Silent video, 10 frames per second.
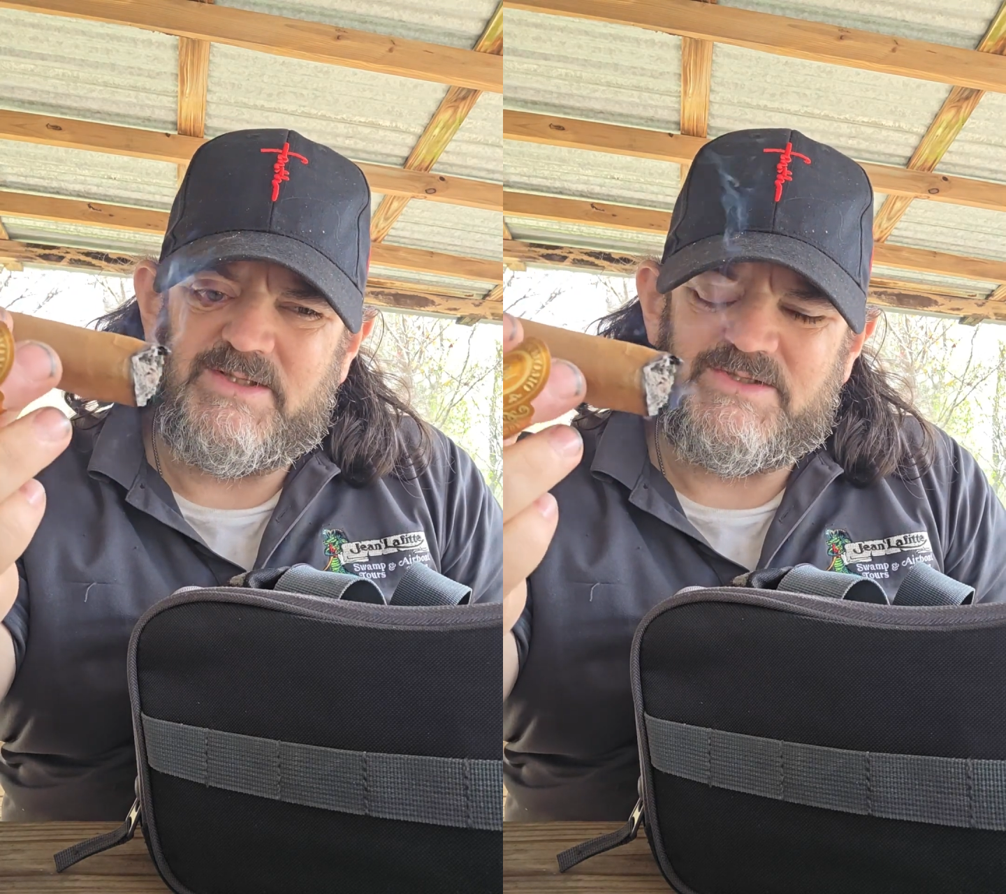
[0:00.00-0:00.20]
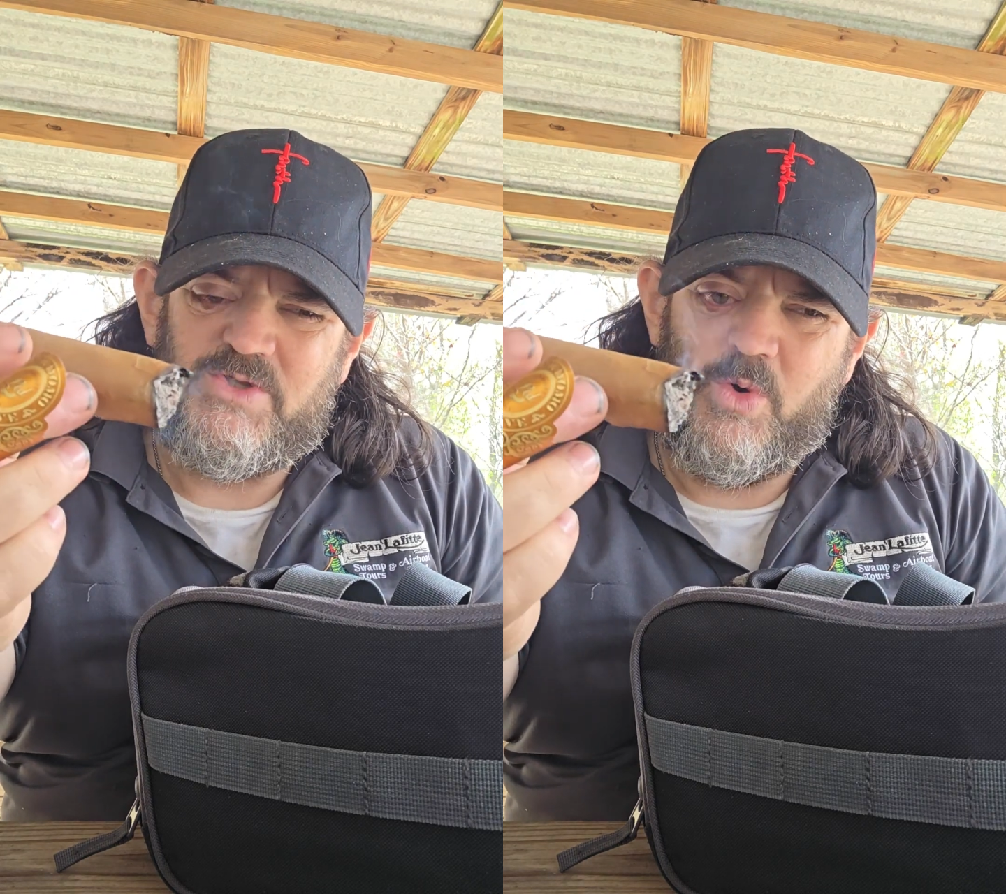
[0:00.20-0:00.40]

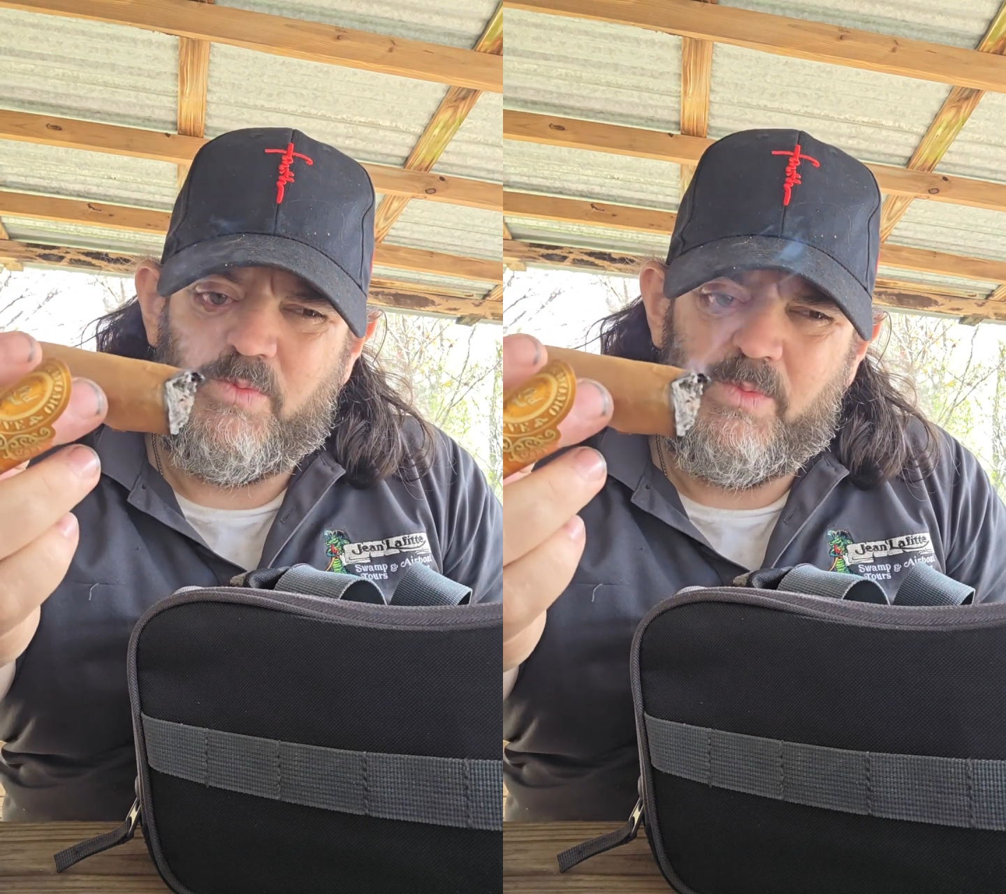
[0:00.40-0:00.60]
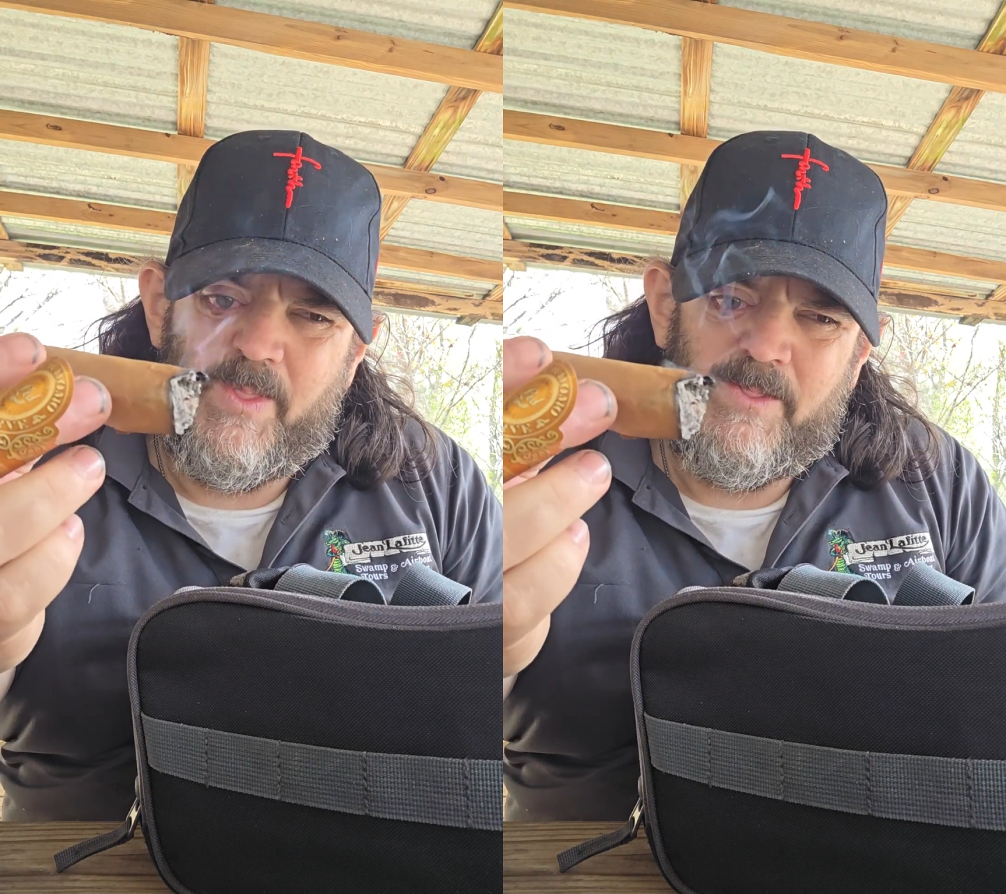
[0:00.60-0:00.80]
It's still
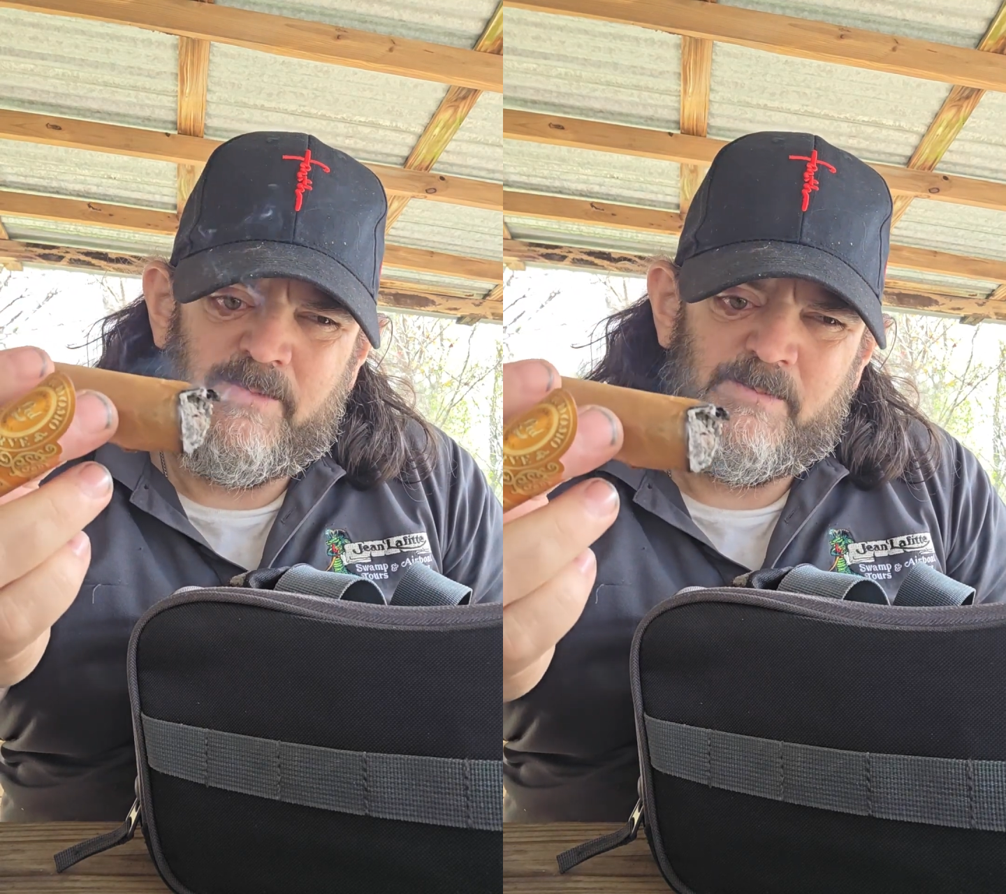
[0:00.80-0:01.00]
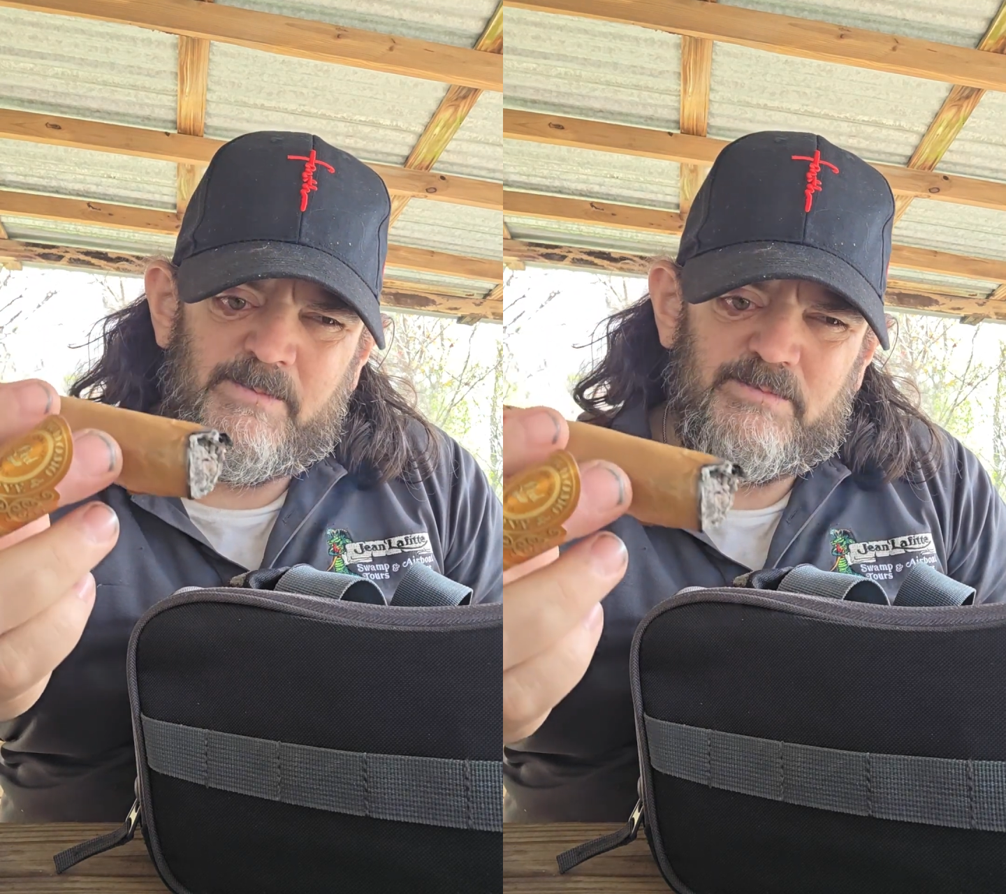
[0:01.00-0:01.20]

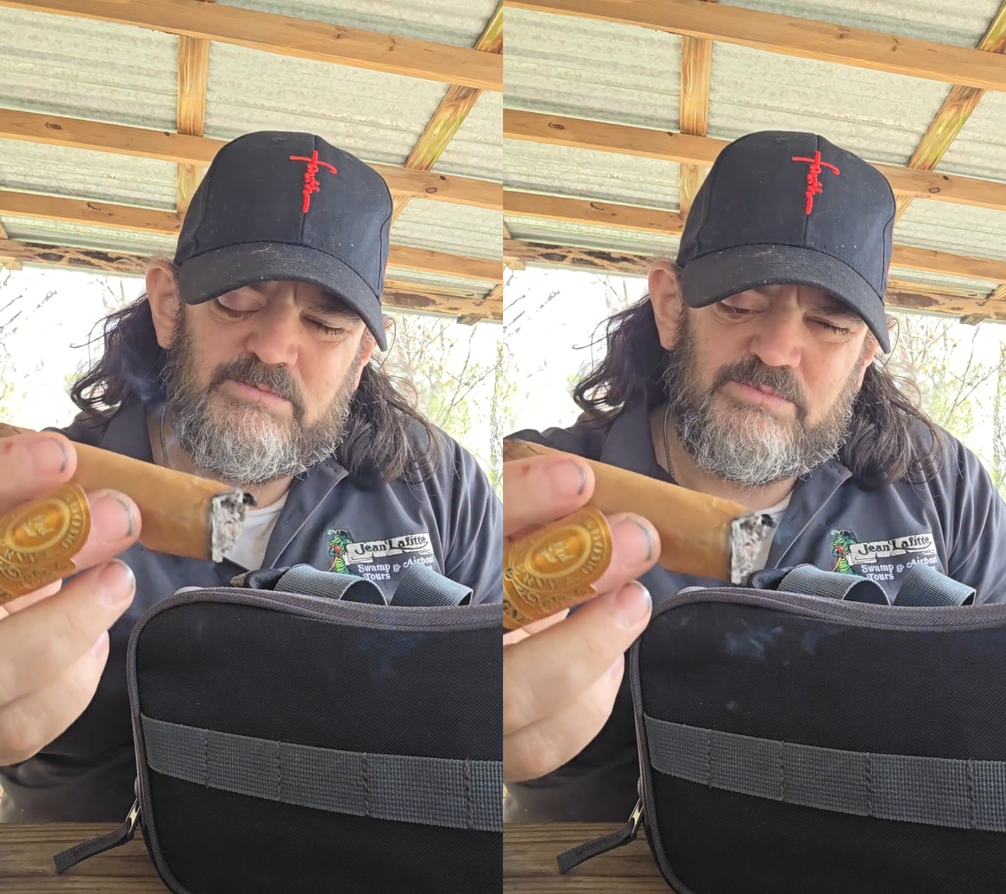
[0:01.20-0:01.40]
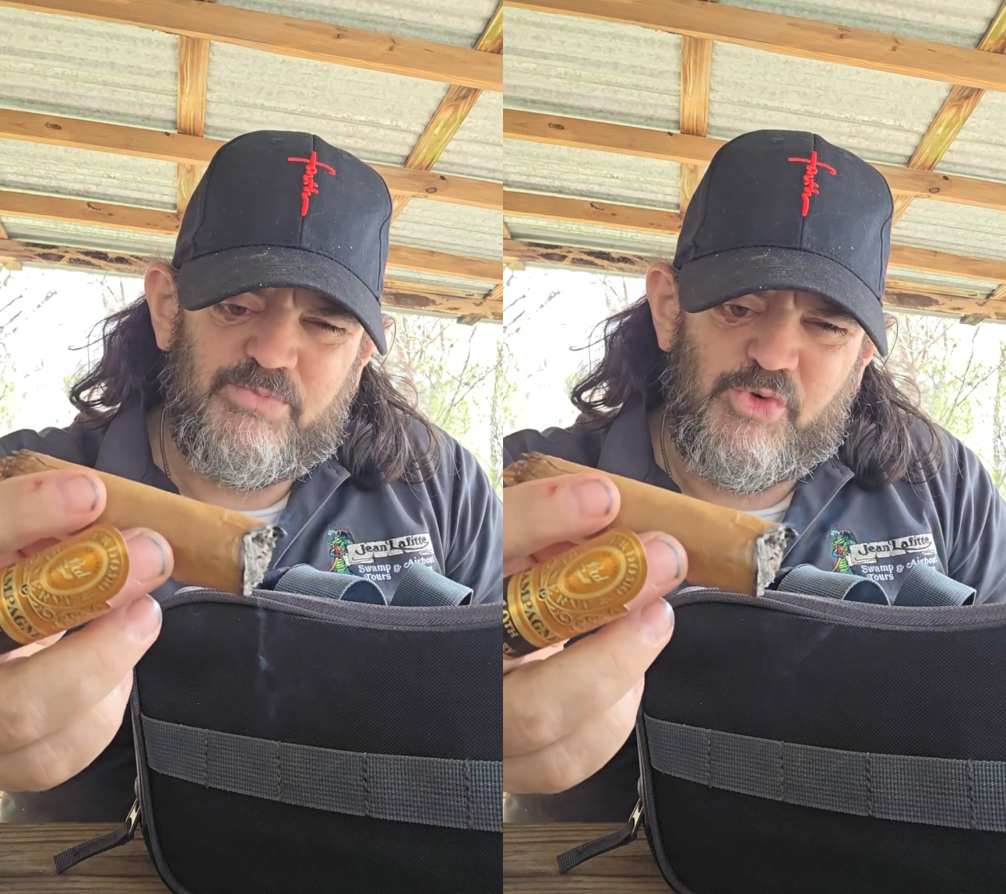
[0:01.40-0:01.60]

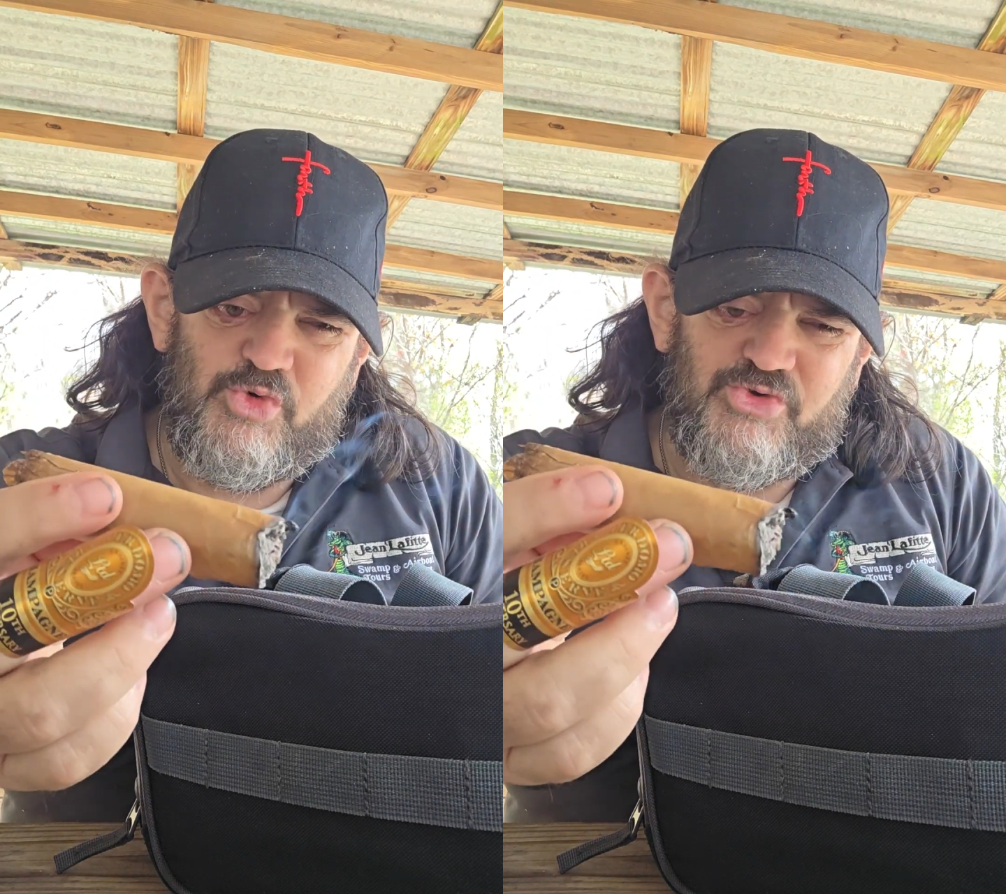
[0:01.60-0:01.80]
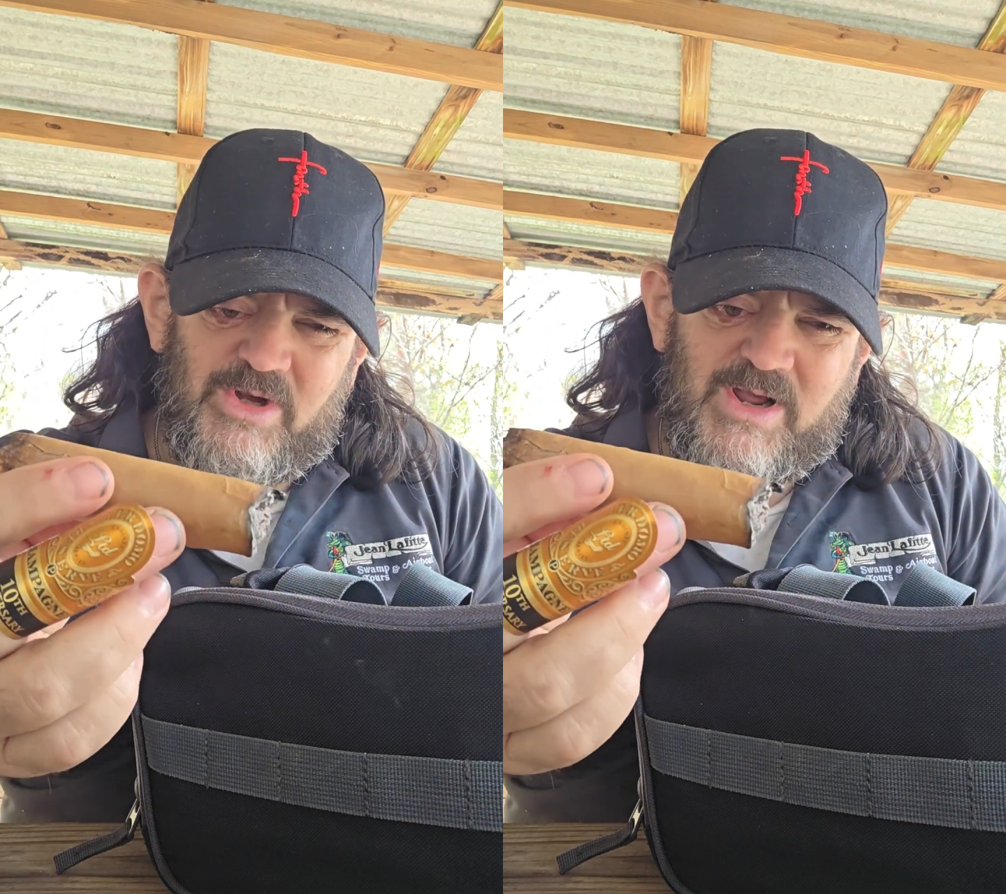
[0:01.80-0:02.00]
producing